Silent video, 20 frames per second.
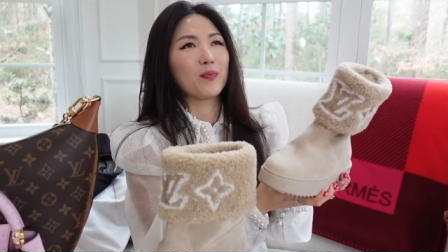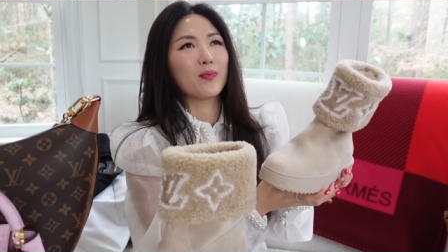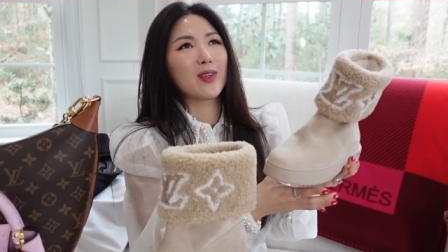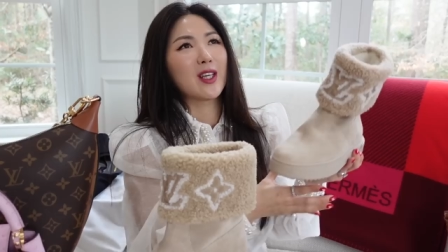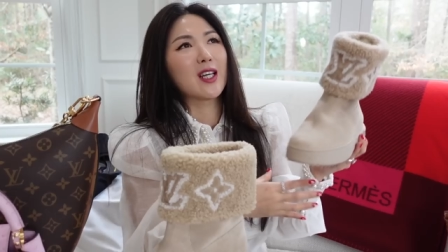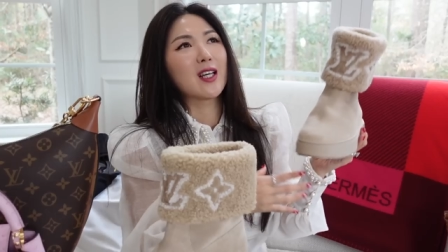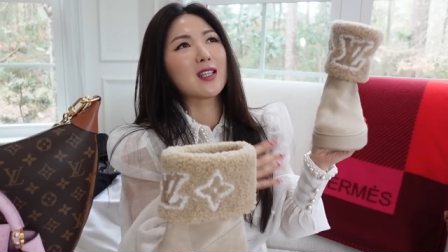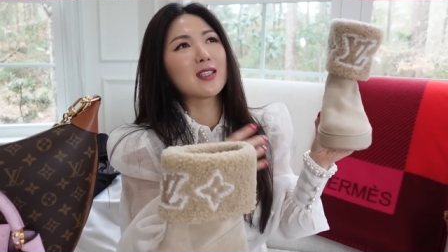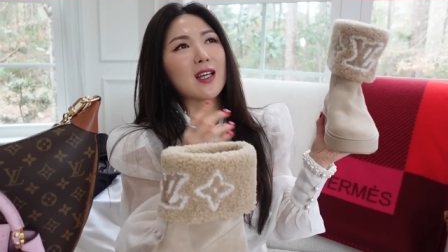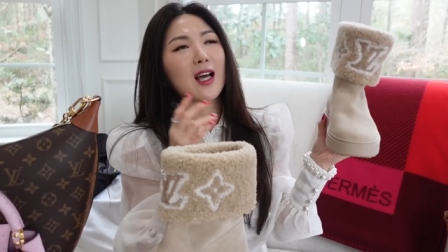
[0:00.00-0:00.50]

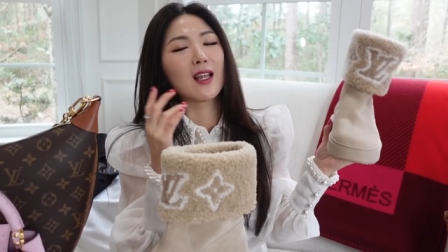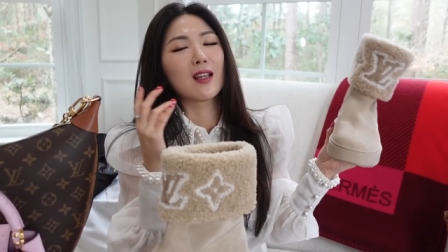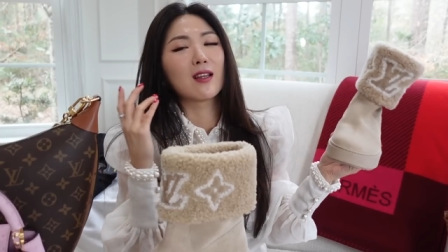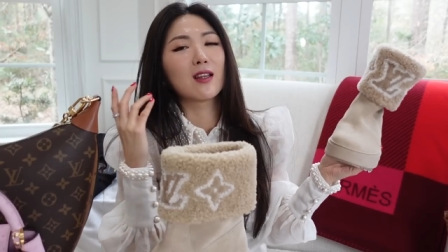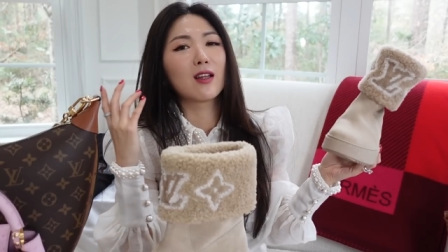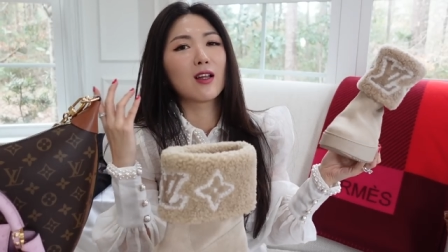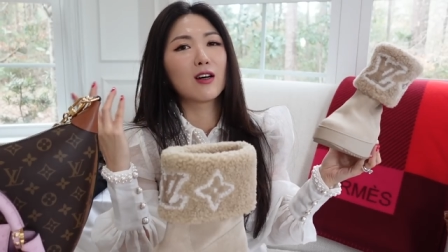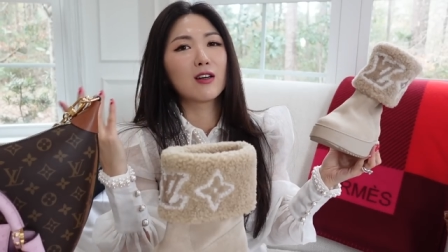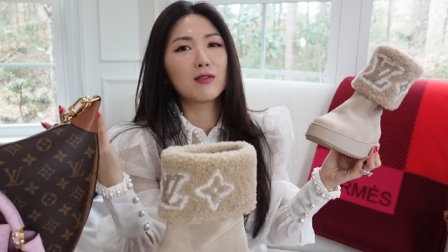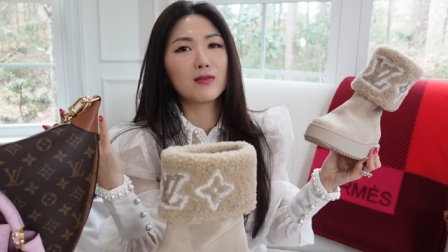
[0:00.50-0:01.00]
because I
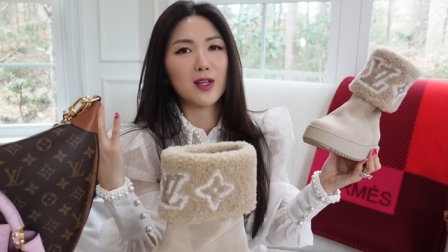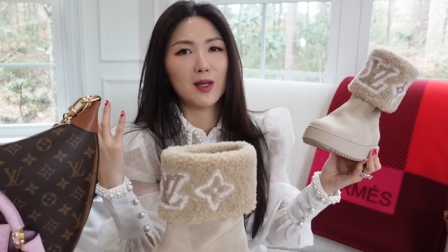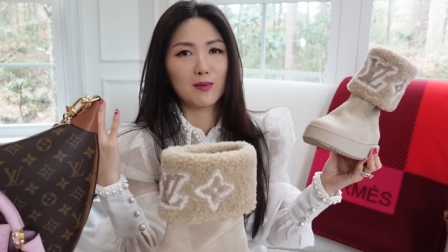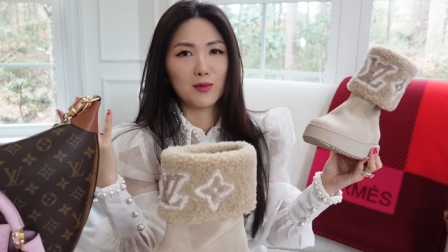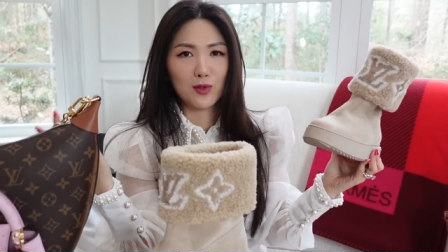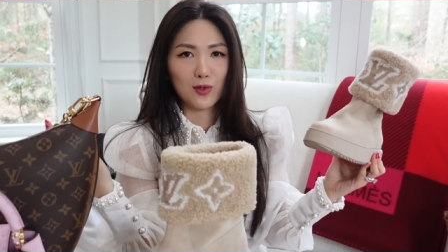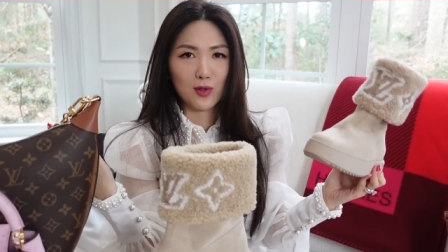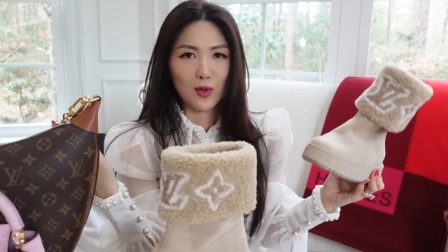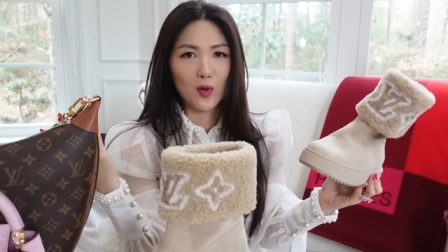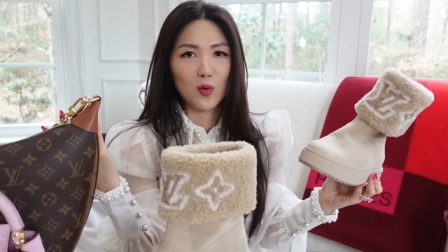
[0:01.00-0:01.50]
love them
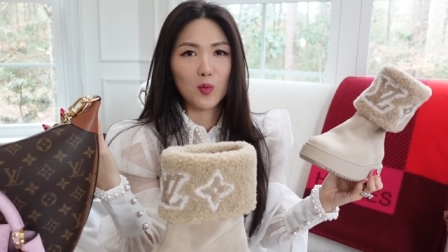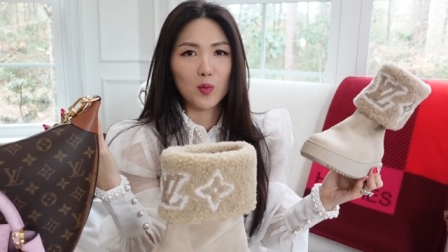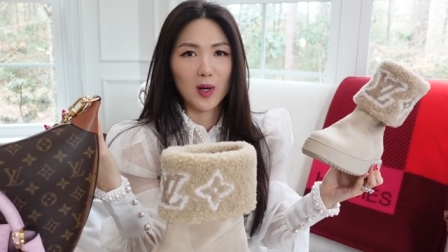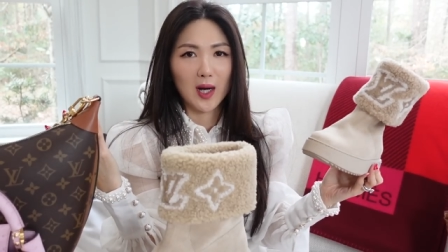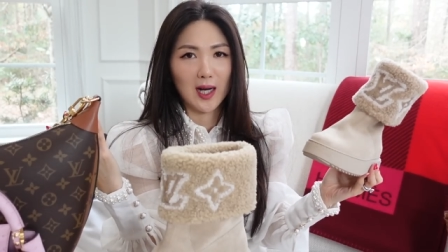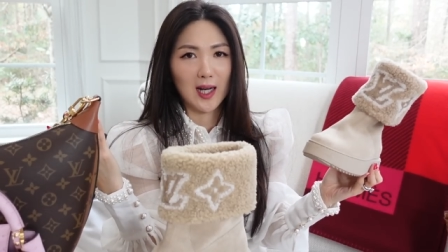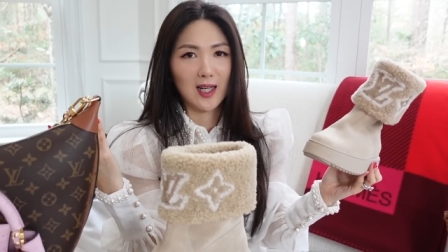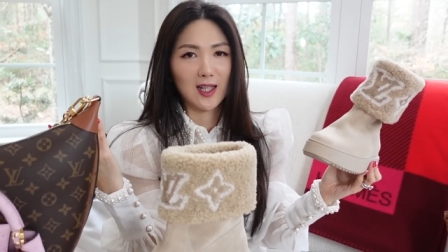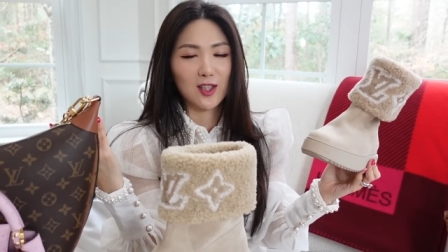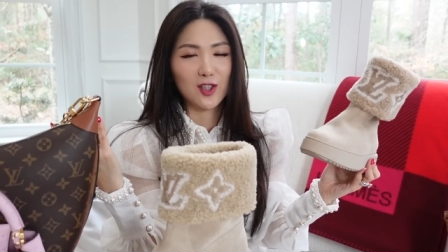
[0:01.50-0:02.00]
so
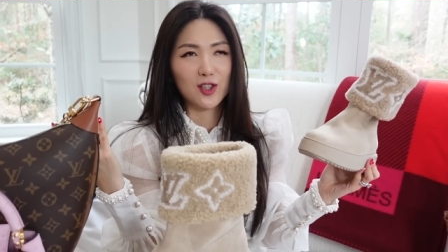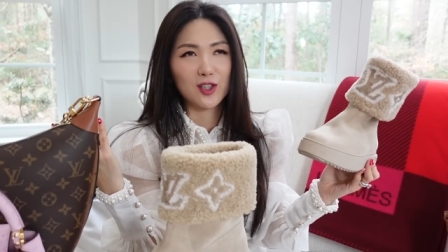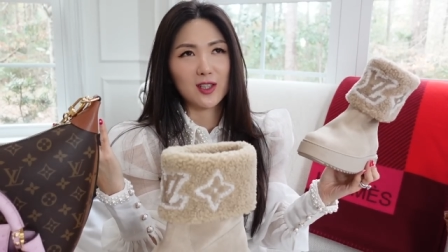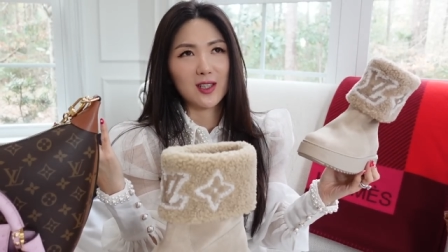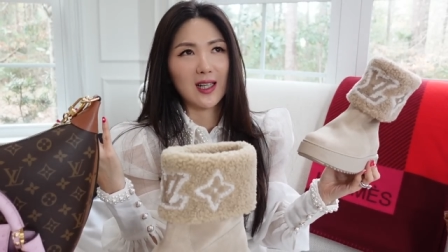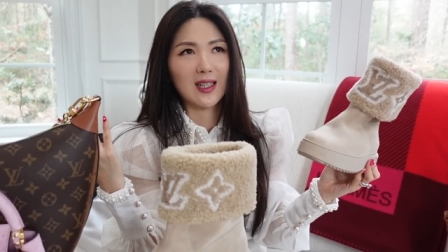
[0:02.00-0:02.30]
much.